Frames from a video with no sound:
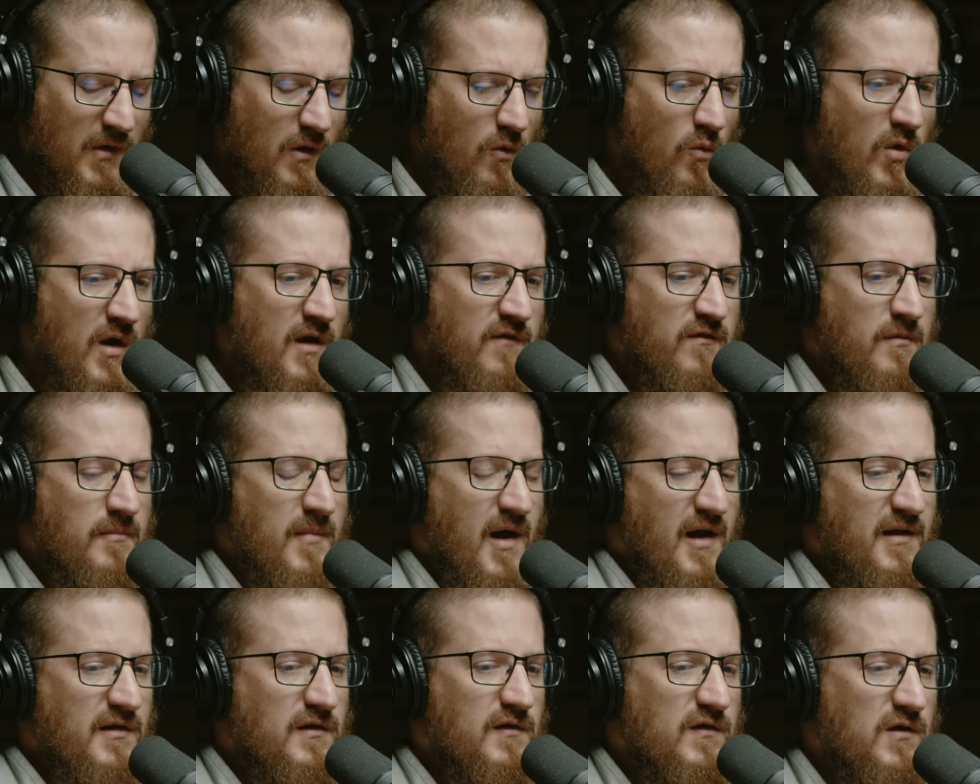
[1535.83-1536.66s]
One of them
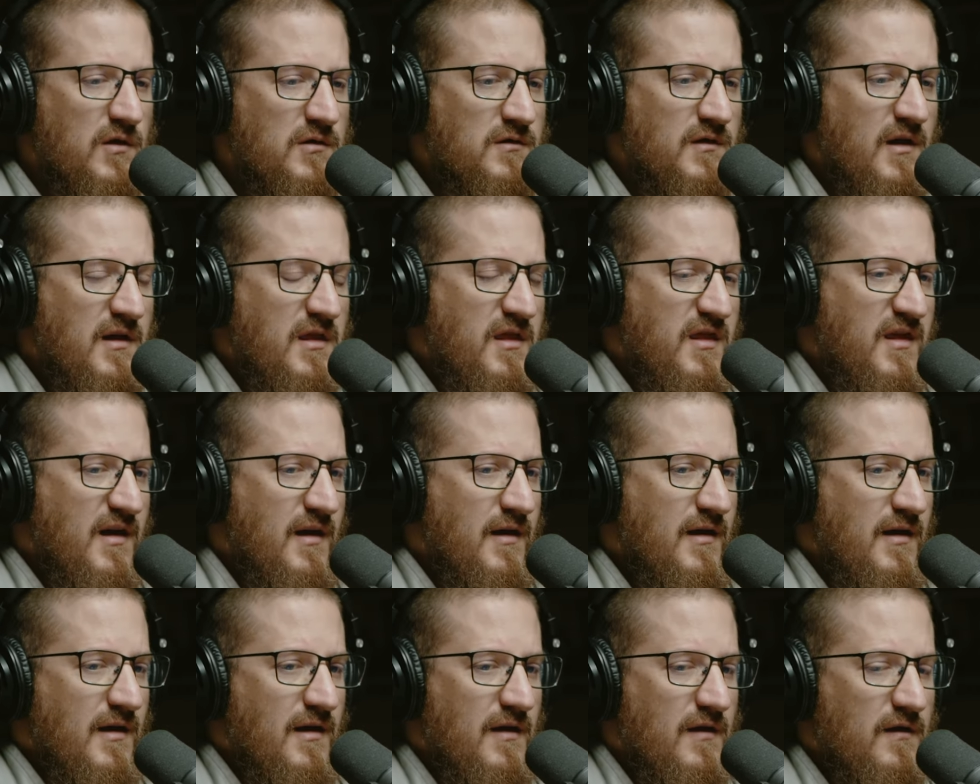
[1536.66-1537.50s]
I certainly
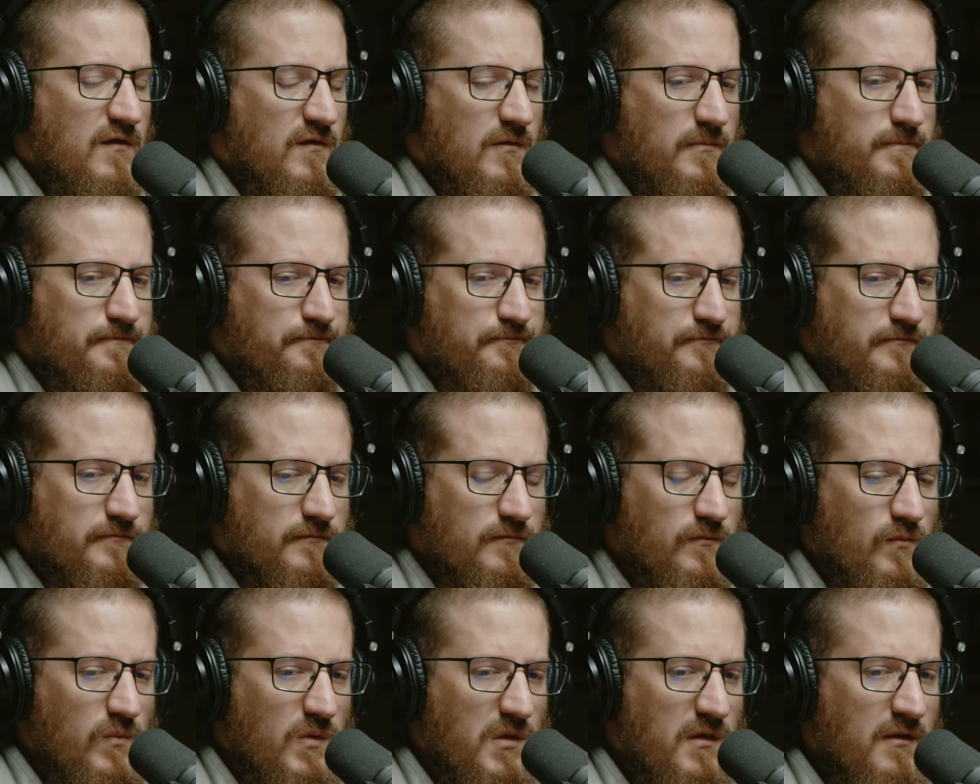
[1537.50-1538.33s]
think is
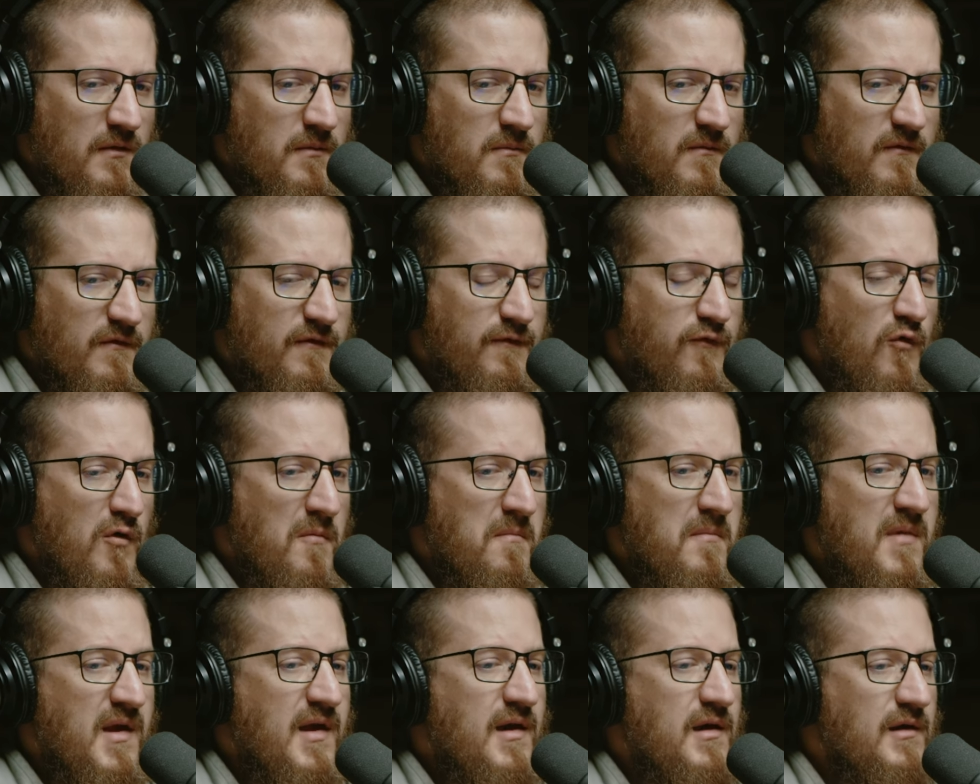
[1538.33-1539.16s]
for
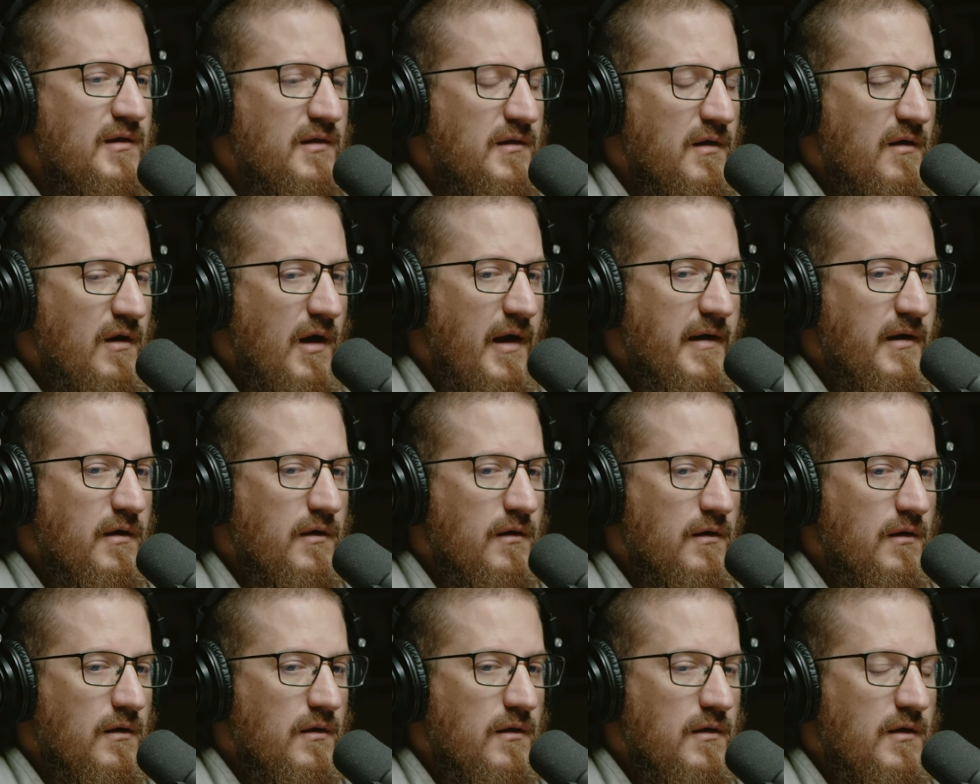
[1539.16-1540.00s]
me
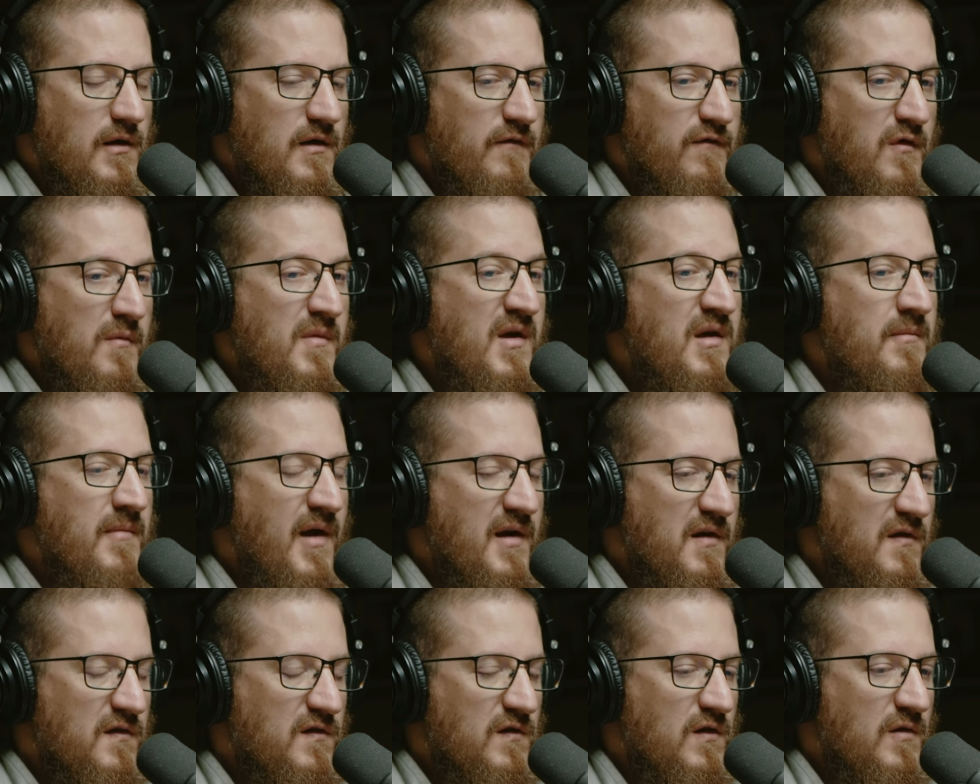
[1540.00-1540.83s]
in
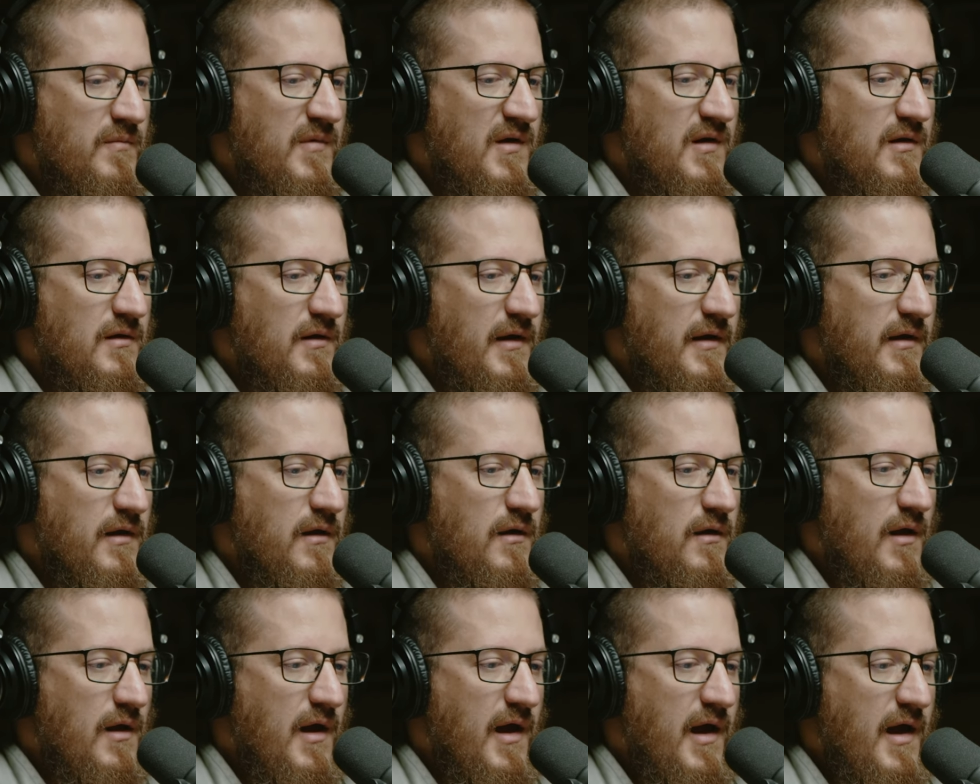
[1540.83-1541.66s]
my discernment,
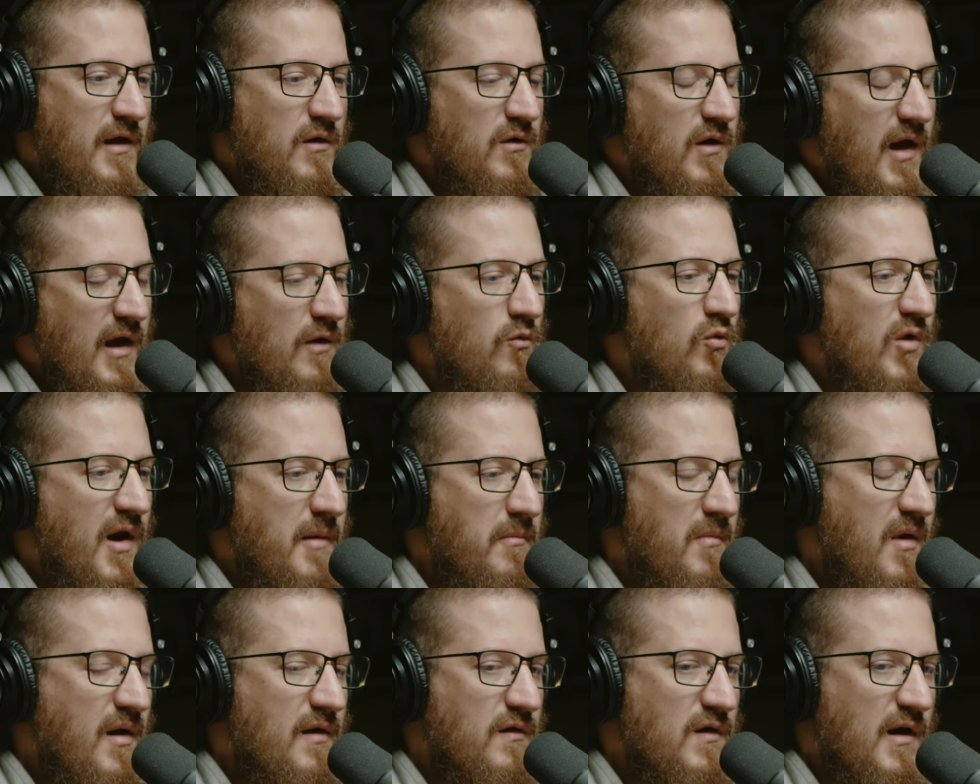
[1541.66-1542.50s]
and when
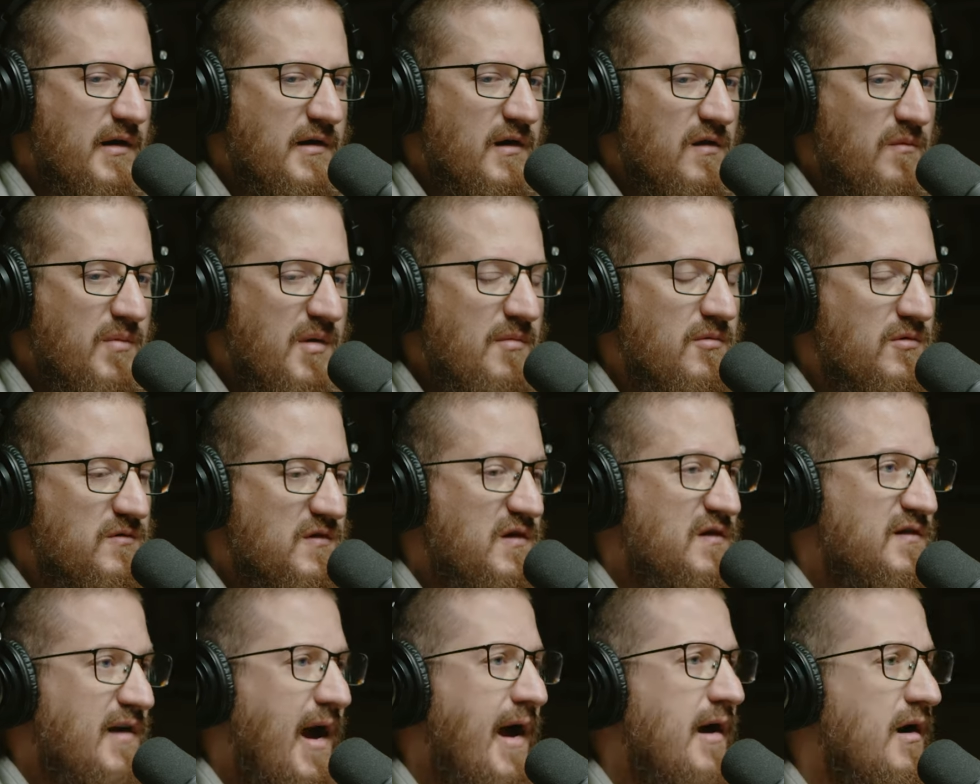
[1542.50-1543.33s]
I'm talking to people,
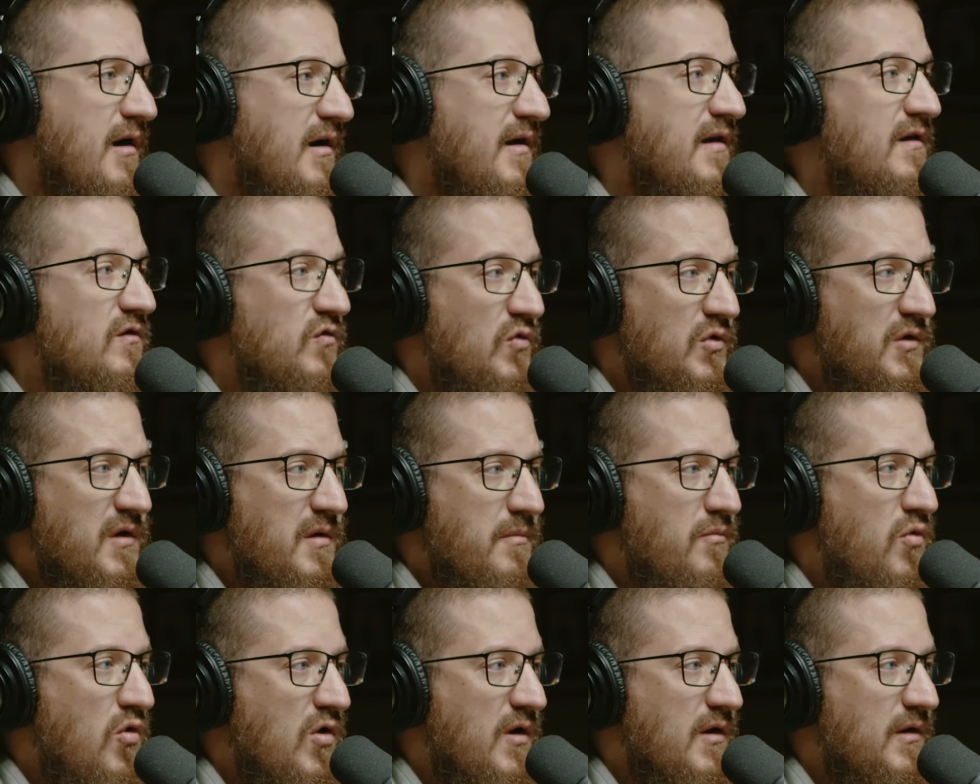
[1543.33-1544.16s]
desire is really
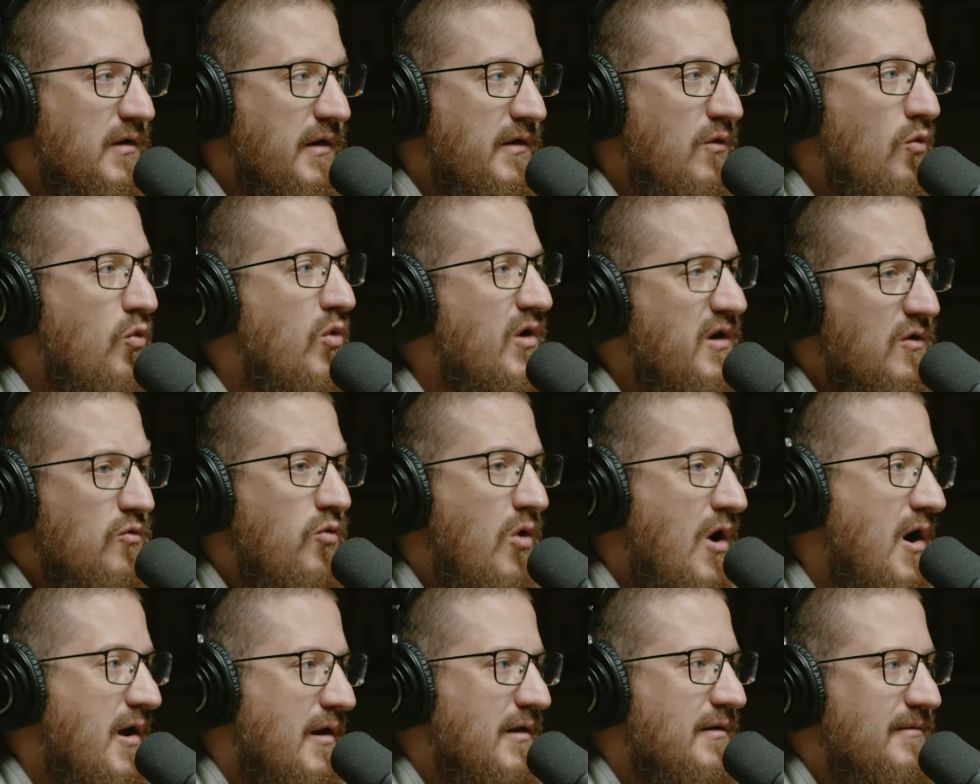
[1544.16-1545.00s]
important. Like, what do you
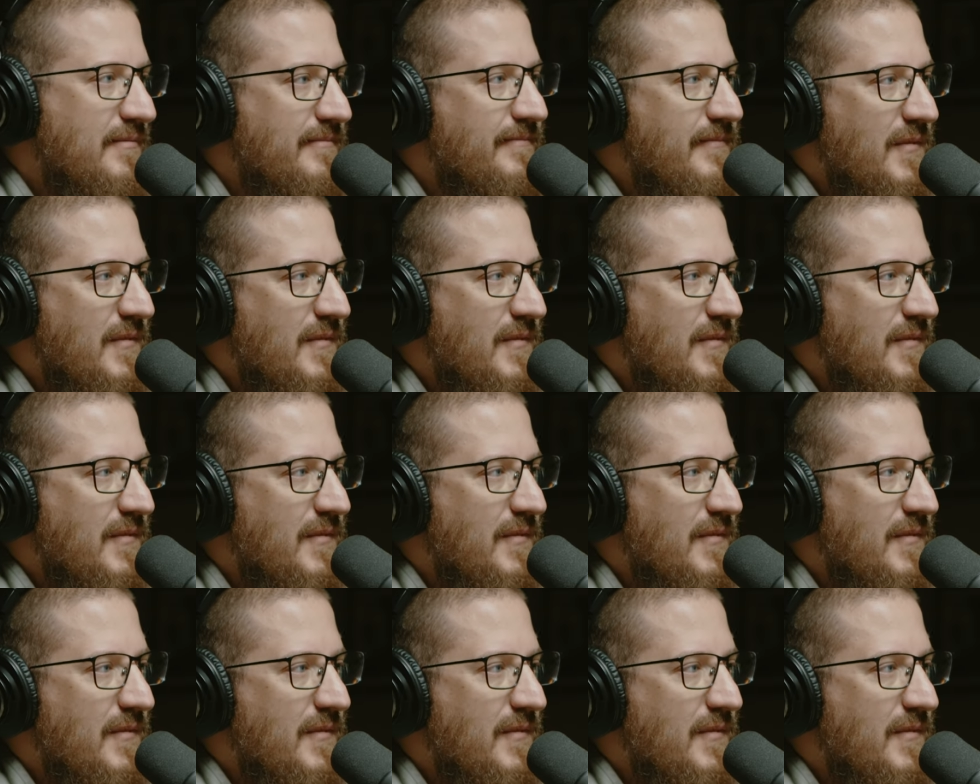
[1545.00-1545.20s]
want?